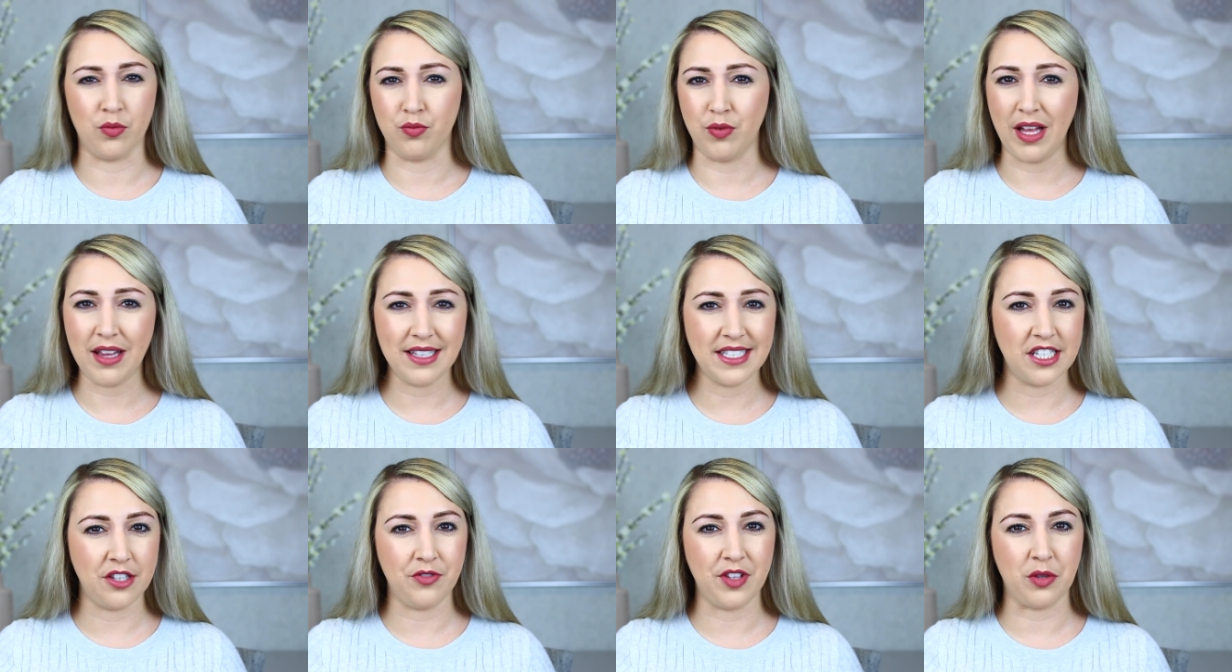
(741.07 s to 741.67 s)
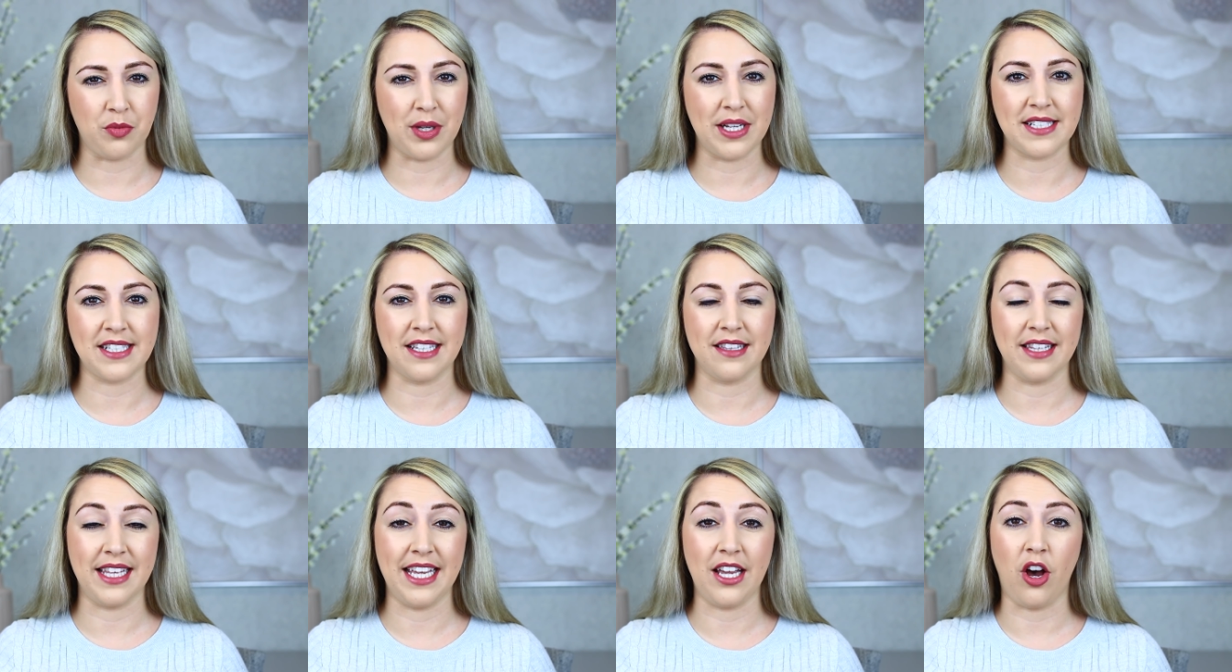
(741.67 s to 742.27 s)
relatively
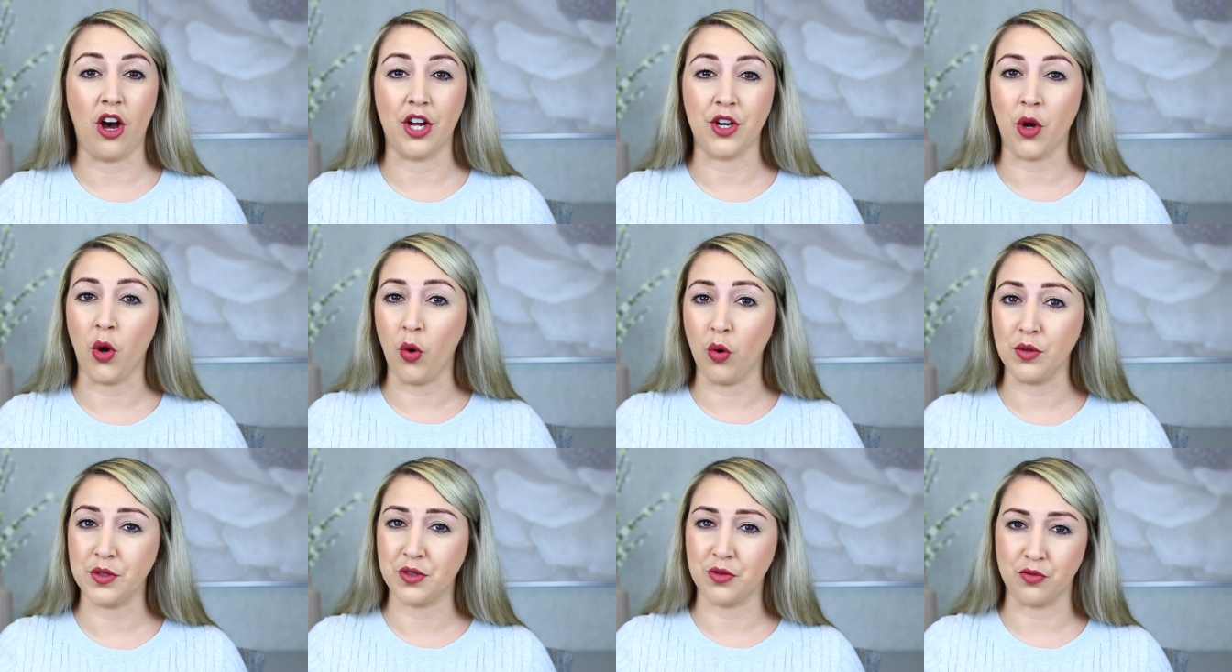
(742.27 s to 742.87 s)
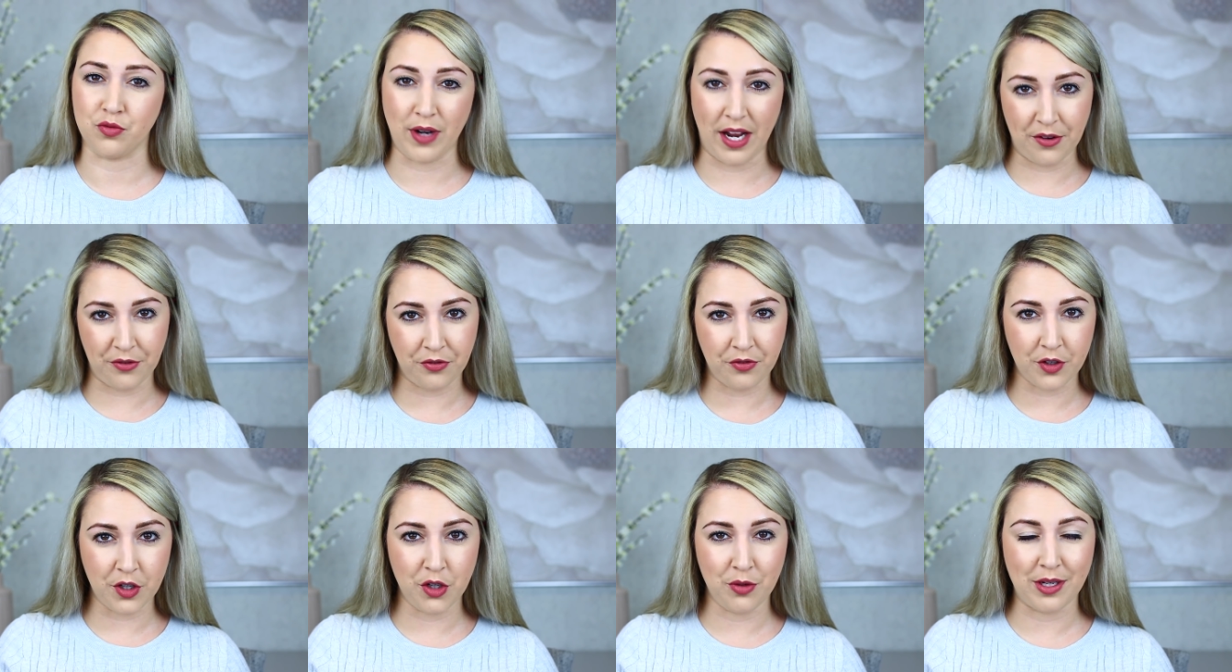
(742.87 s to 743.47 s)
recently on Holt
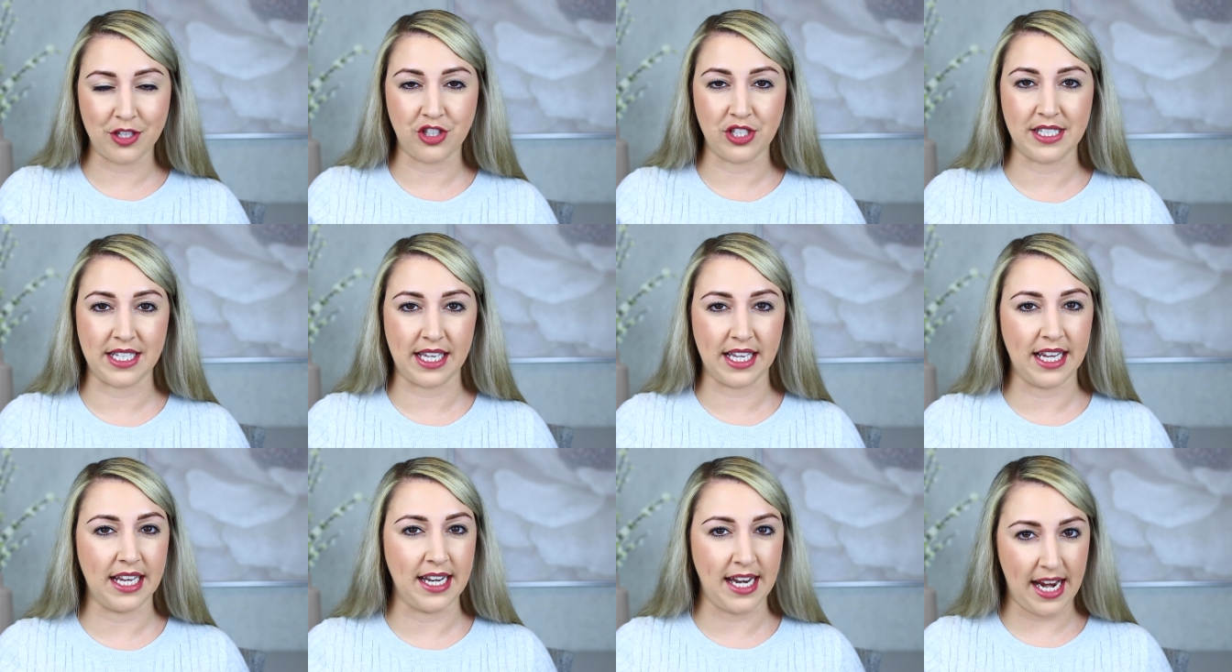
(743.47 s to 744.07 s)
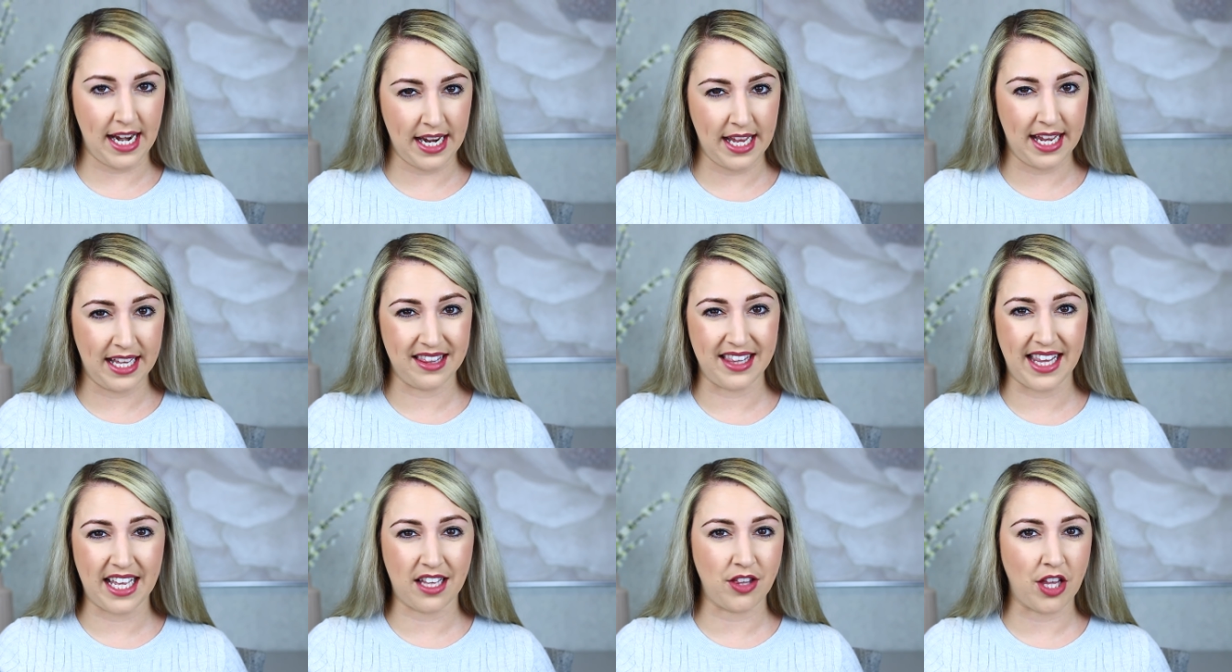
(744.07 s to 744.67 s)
Renfrew, which is a
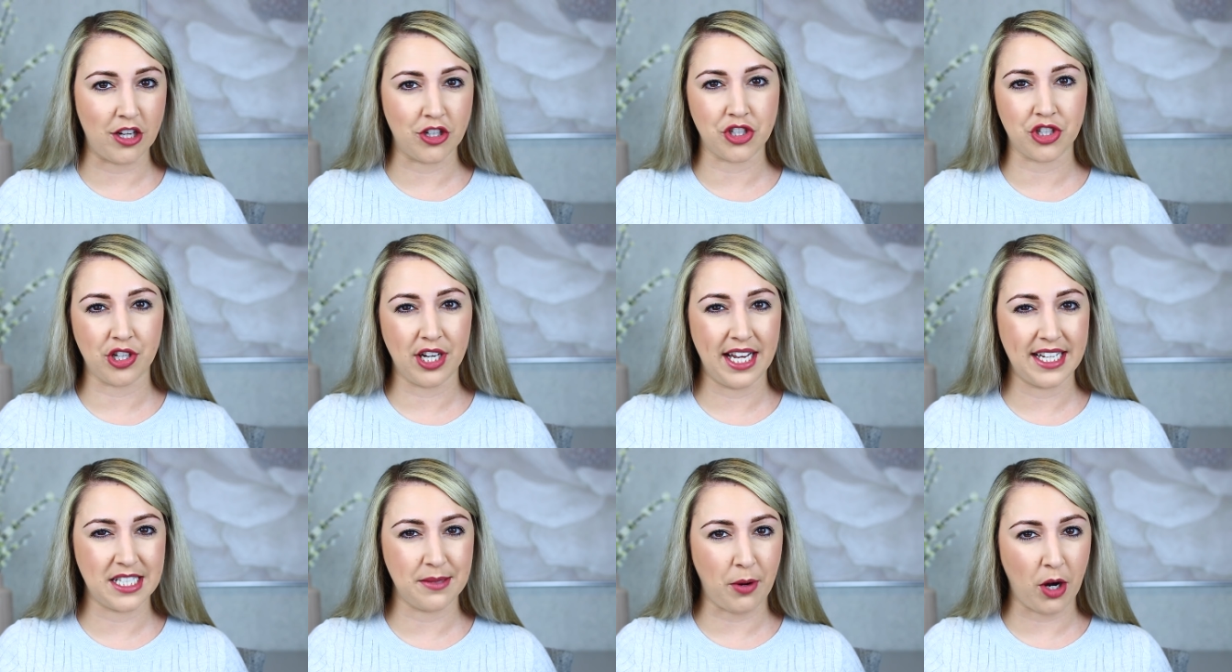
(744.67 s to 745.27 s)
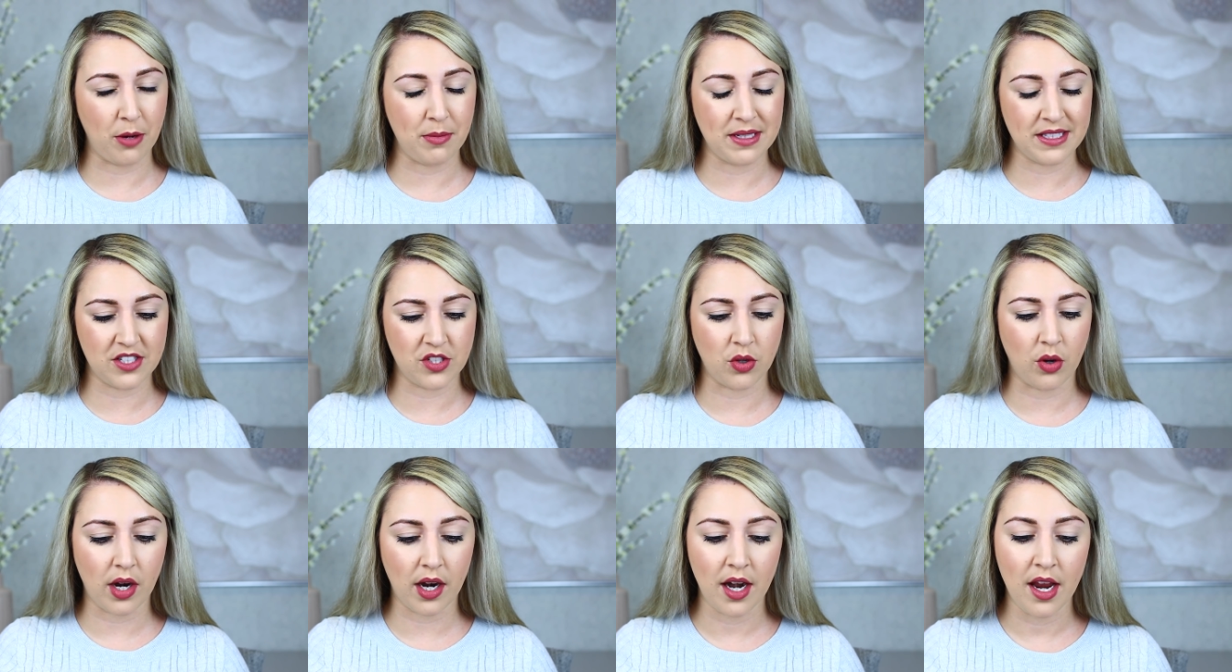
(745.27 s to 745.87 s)
Canadian like luxury department
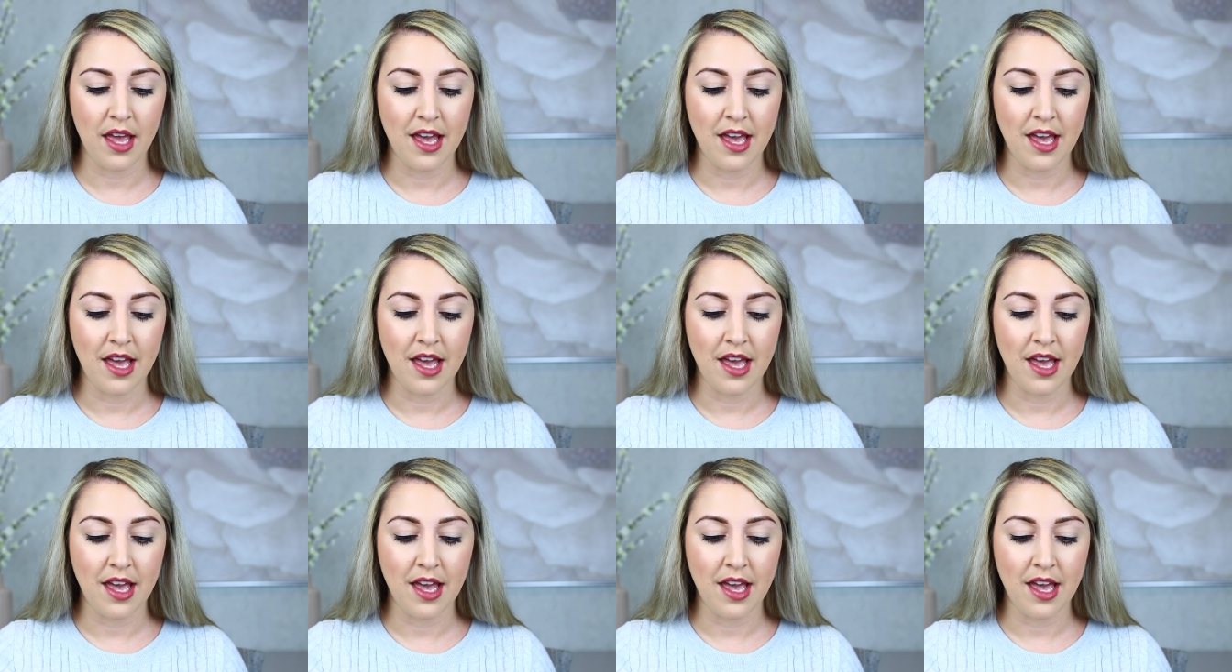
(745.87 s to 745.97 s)
store.